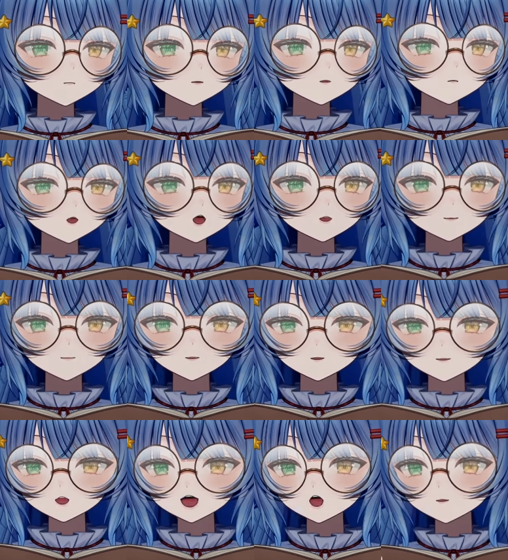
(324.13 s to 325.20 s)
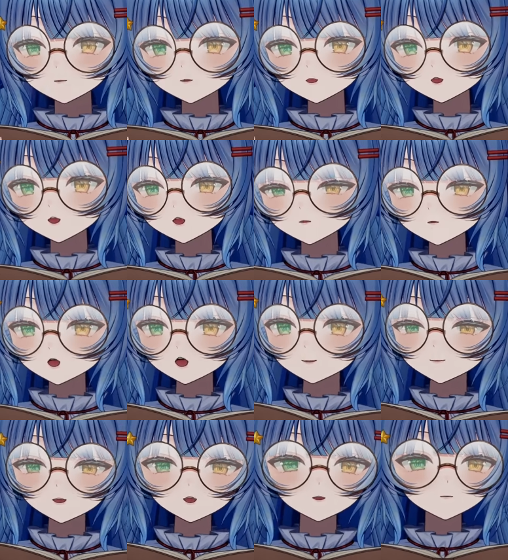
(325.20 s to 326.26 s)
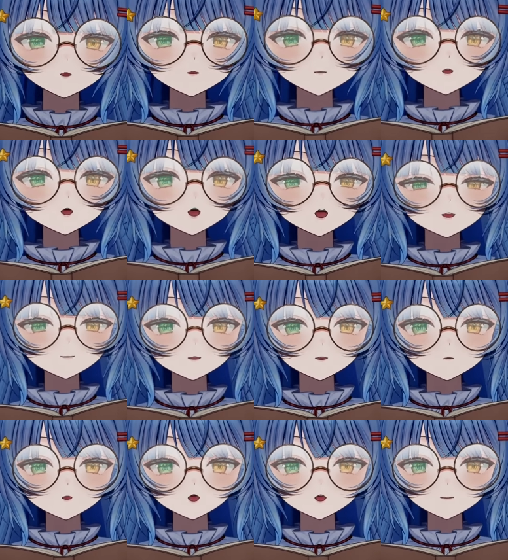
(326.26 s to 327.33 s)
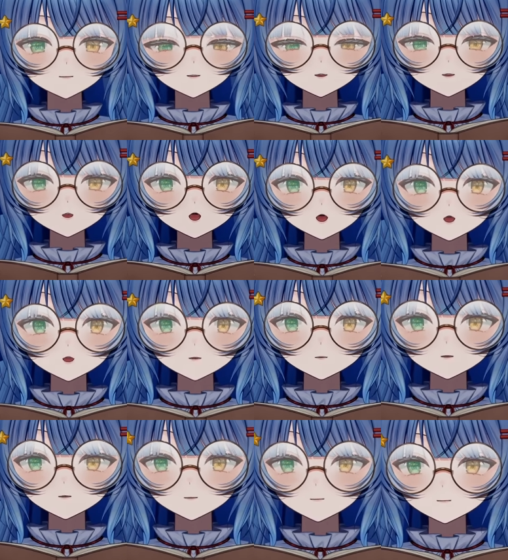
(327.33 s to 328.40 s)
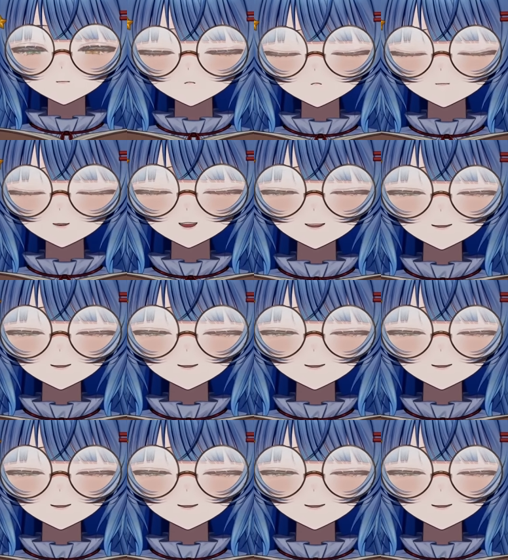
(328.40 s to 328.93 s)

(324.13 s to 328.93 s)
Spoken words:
You have the town, you have the hero, and then you have the dark, which is sort of like